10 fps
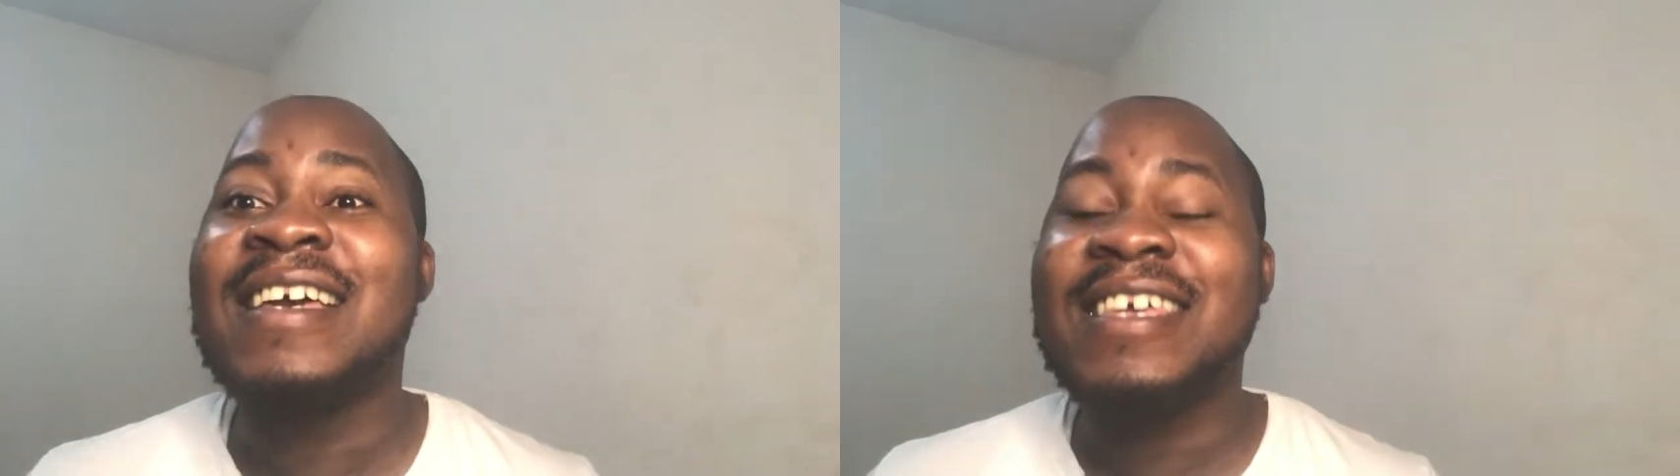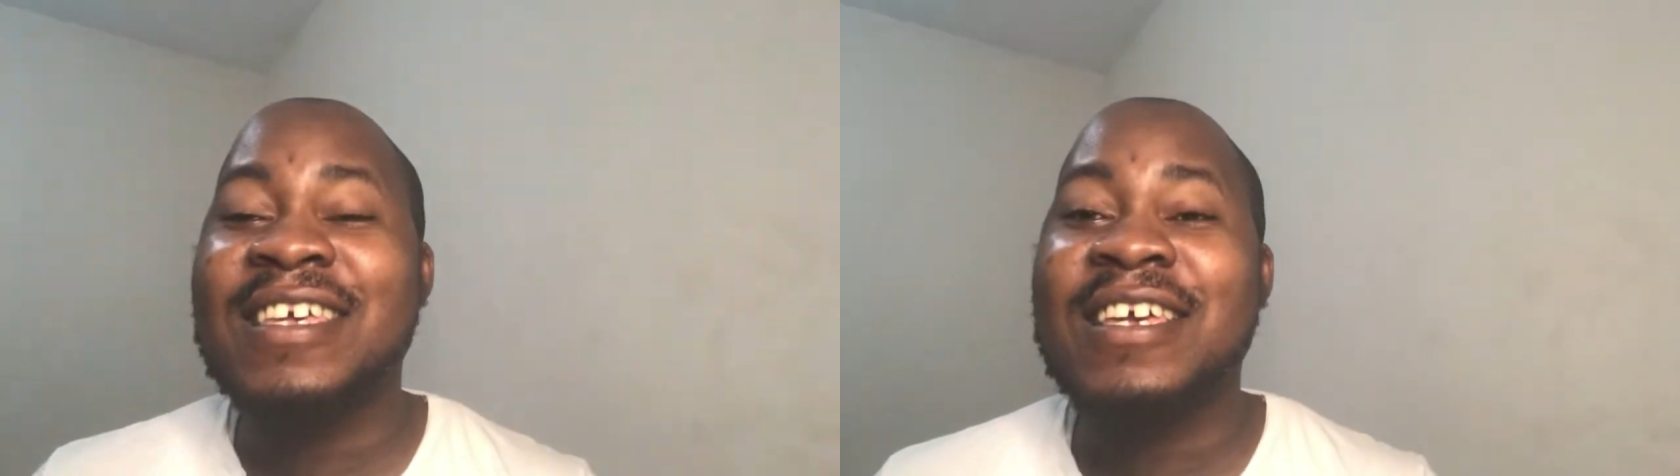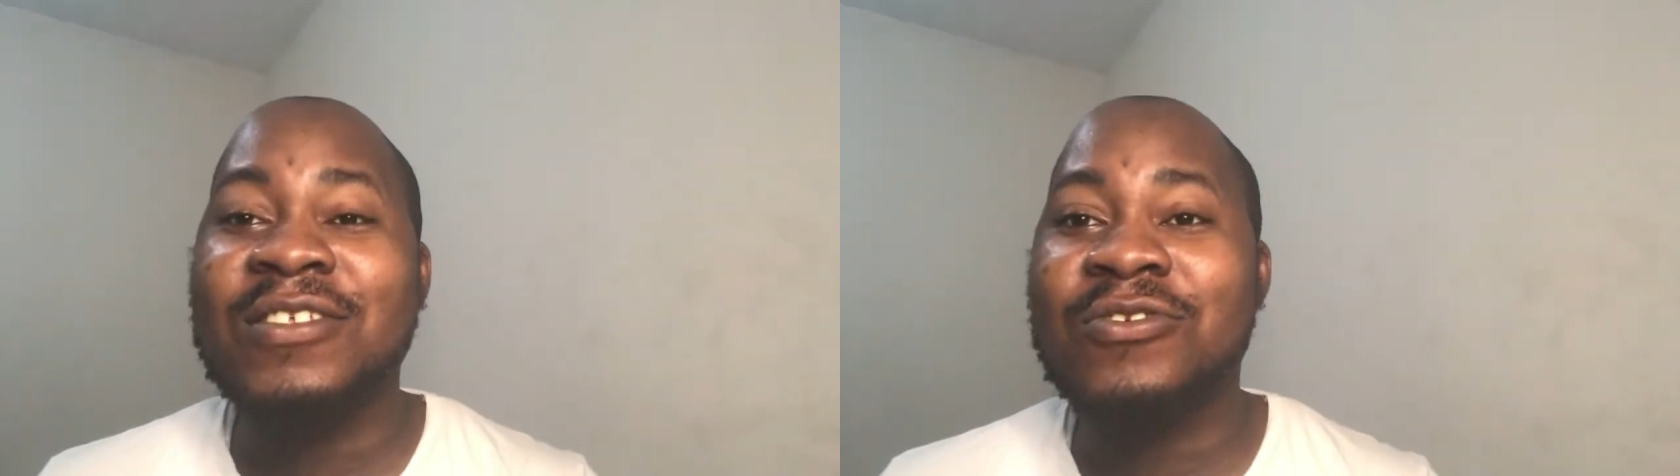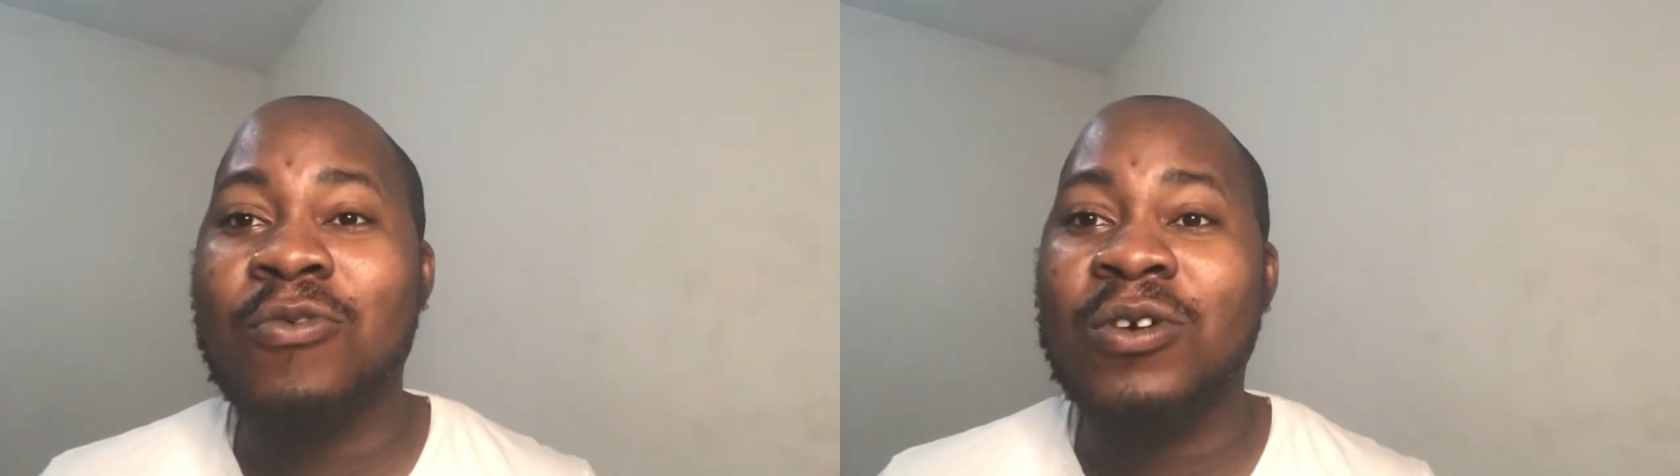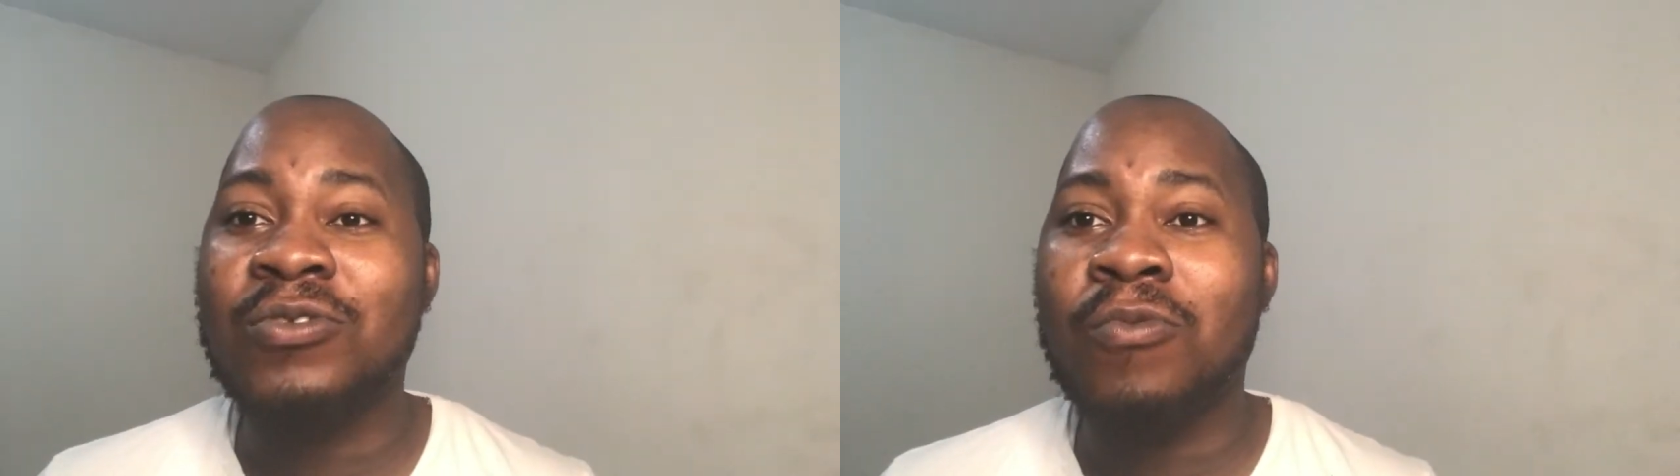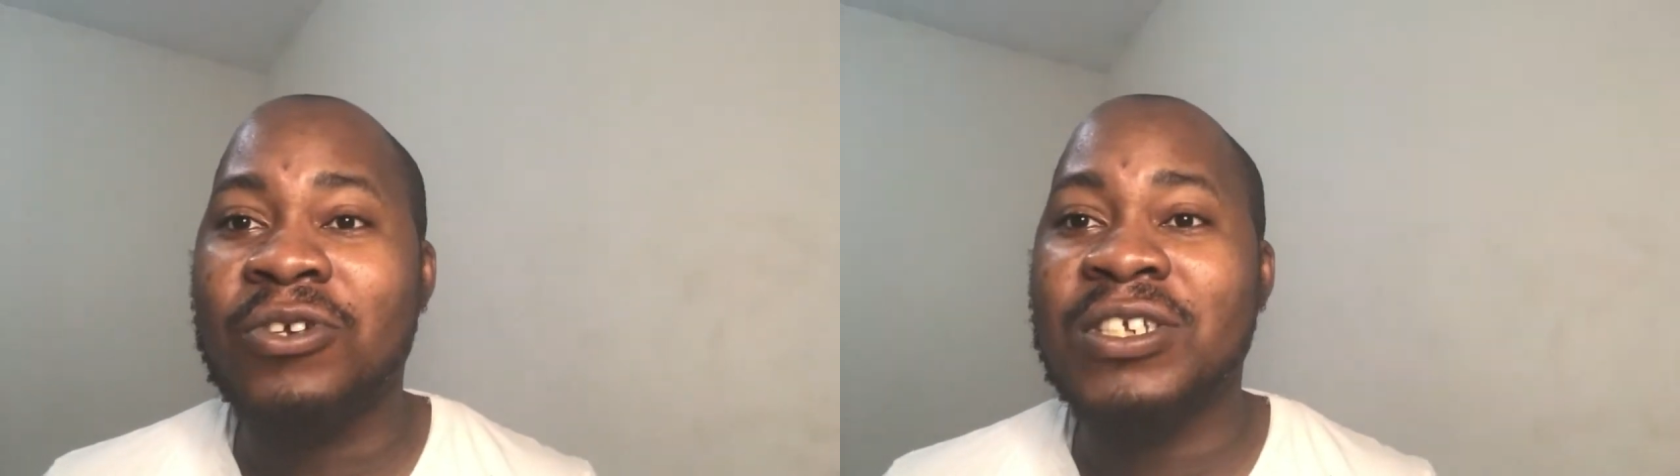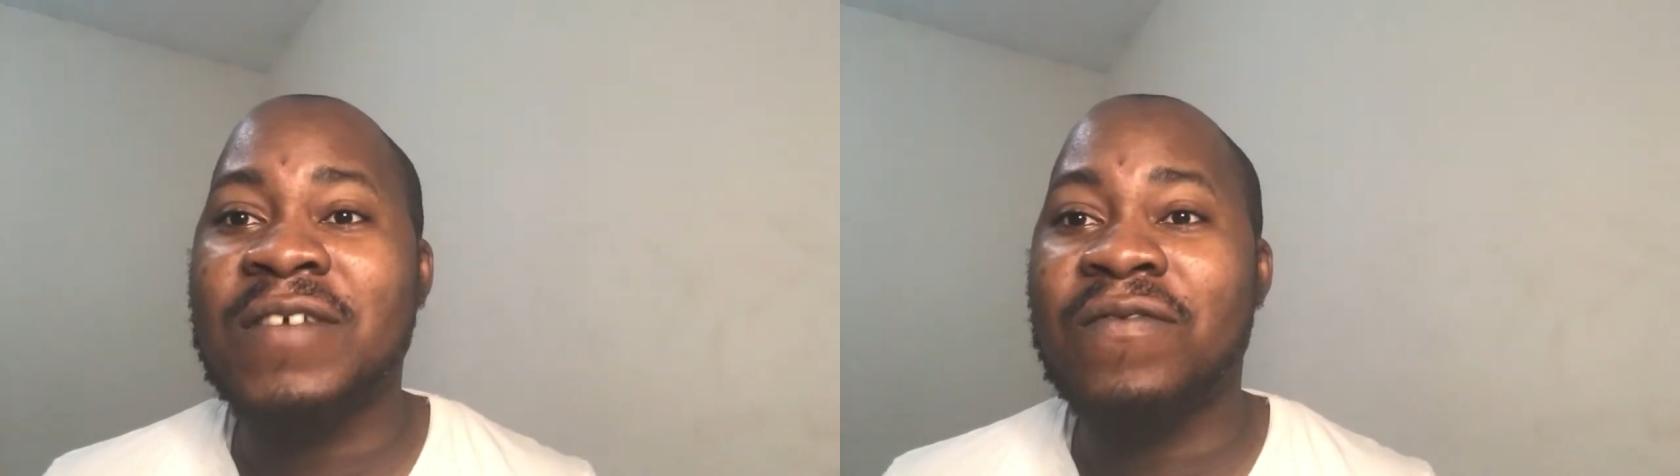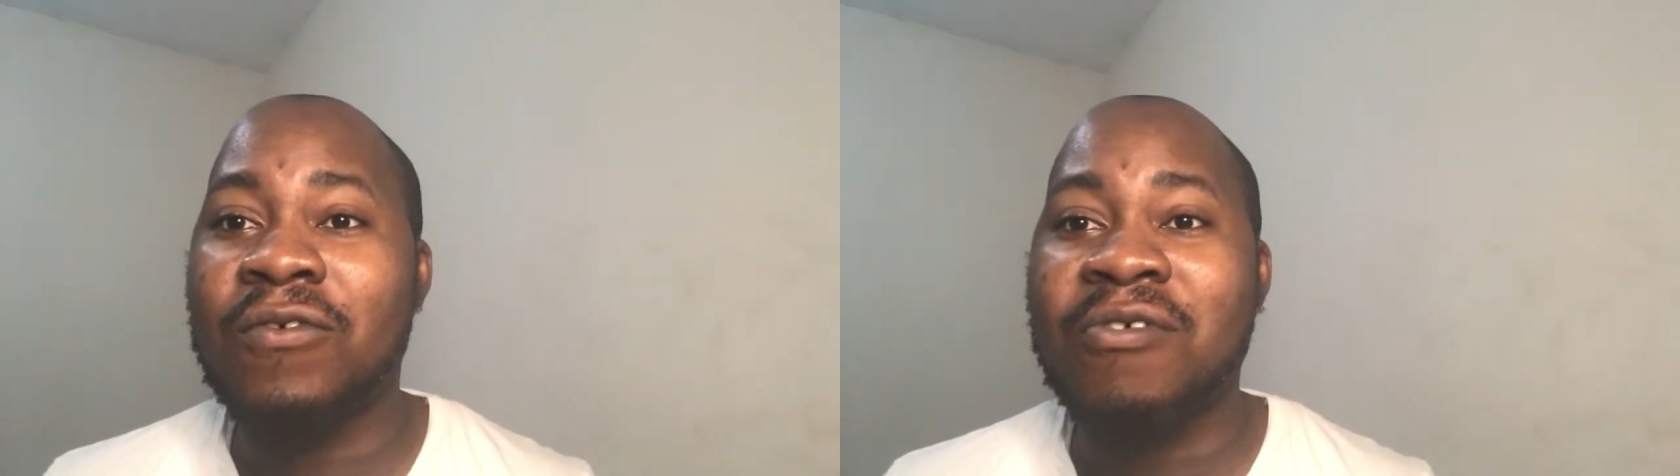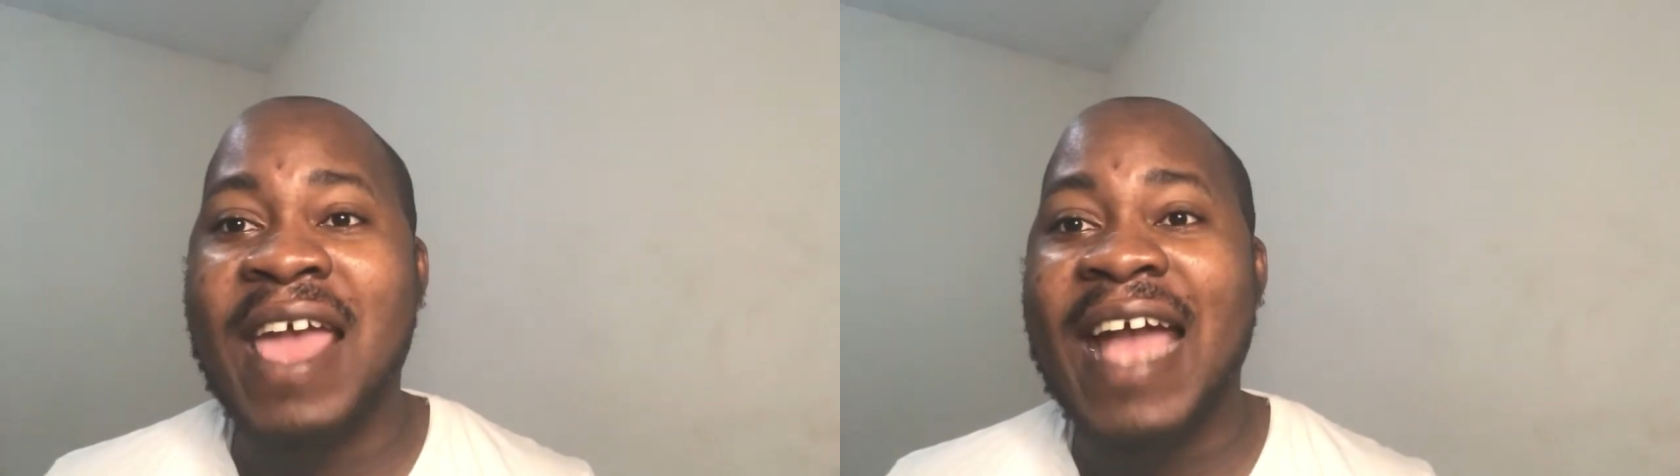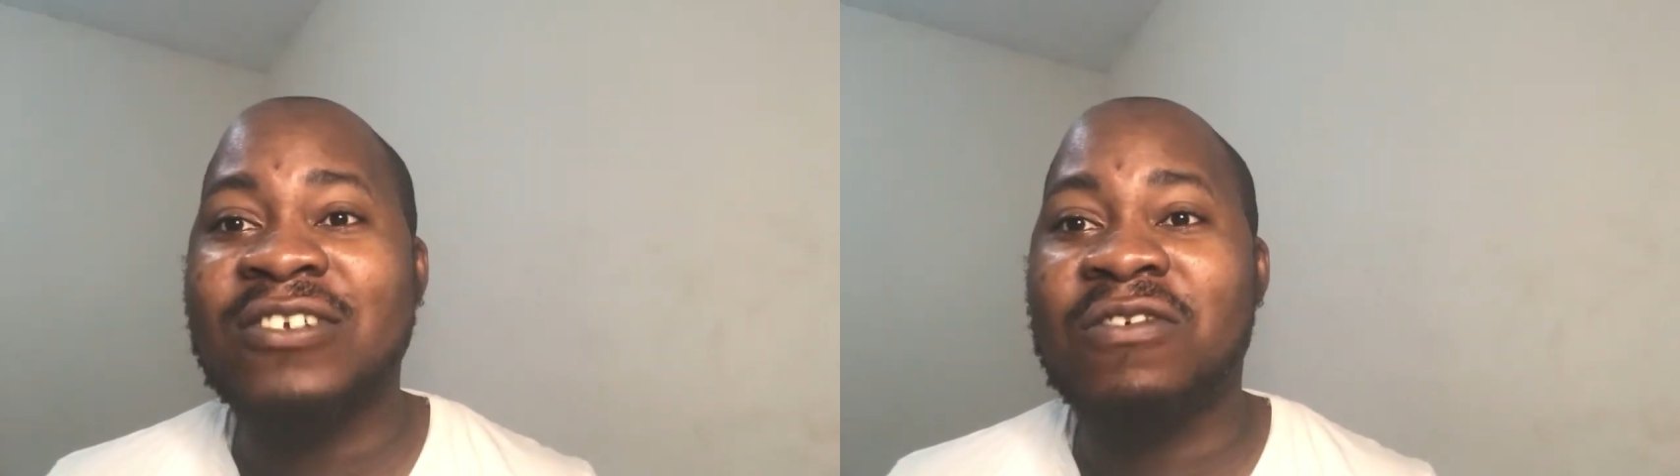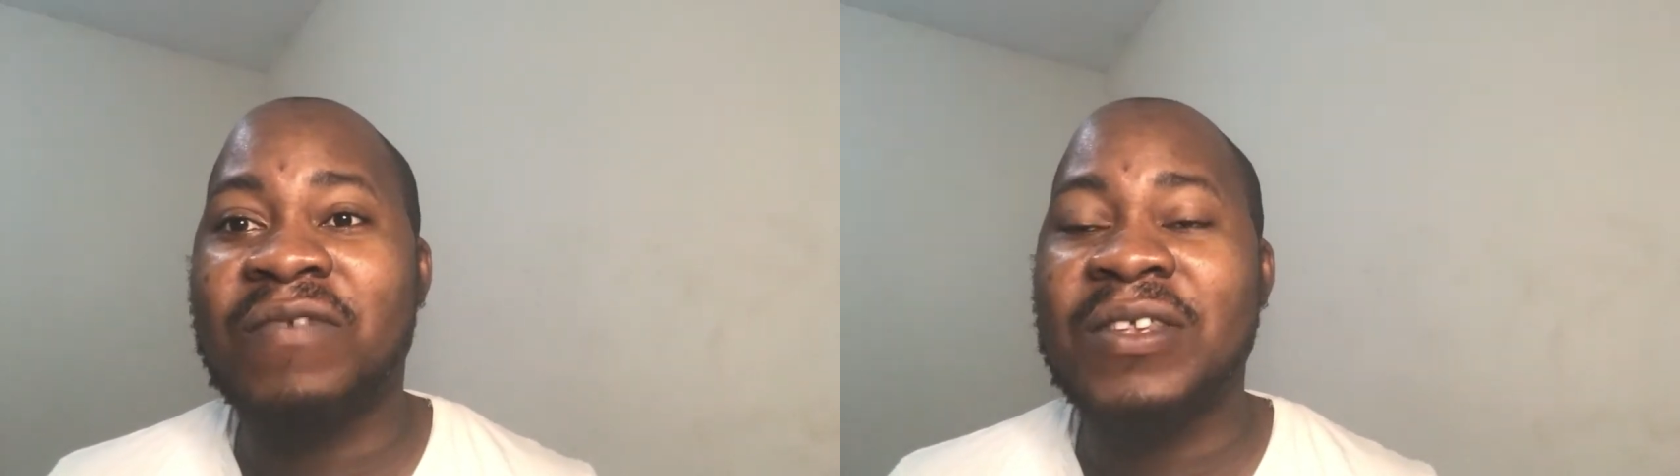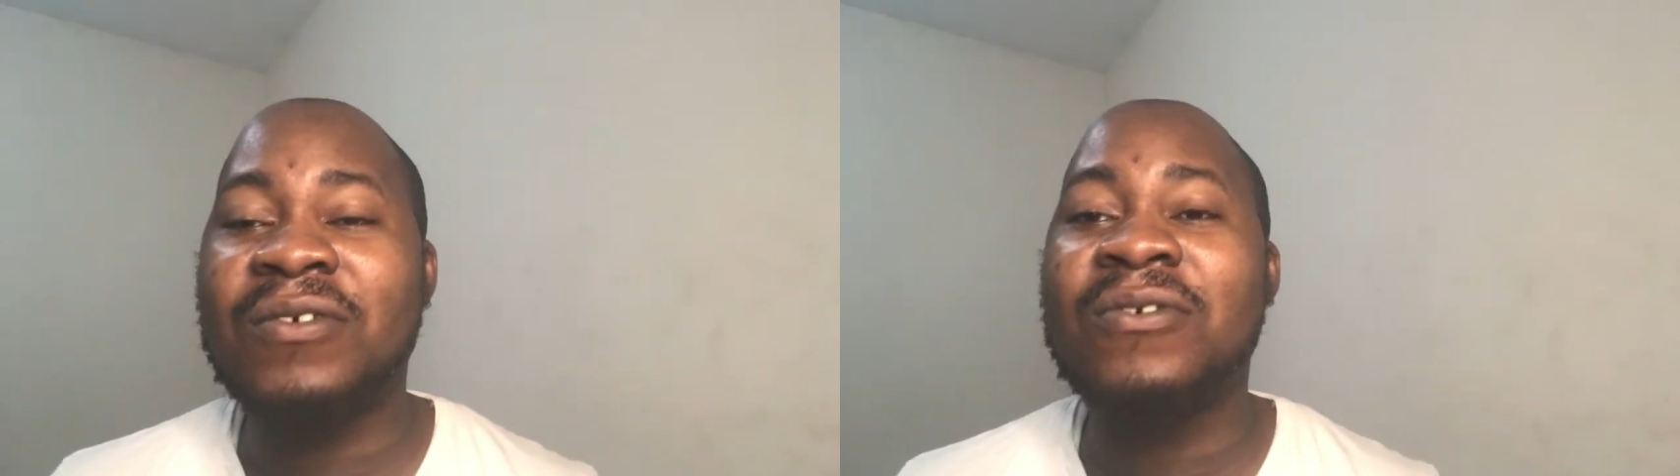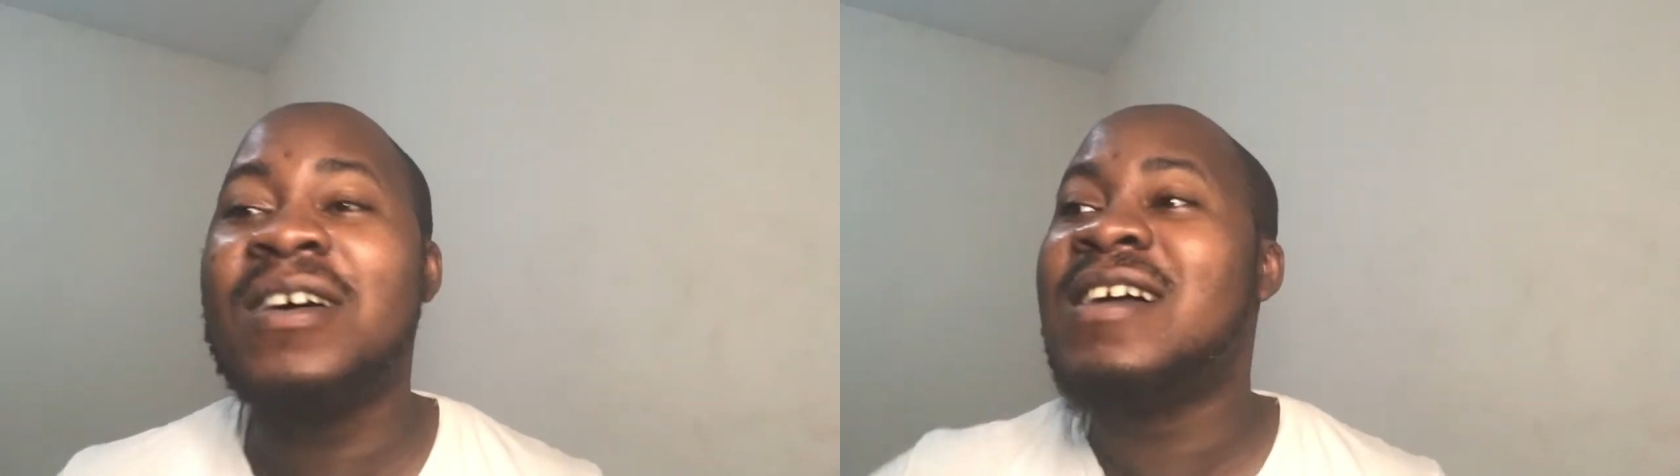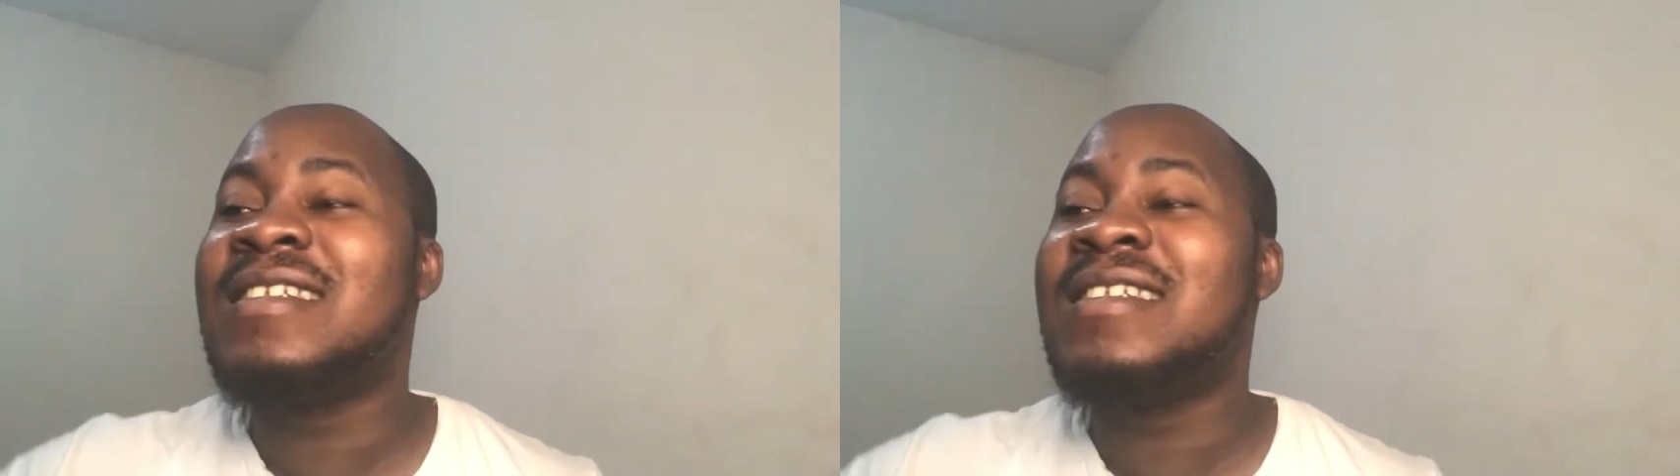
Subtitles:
In case you want to watch the full reaction video,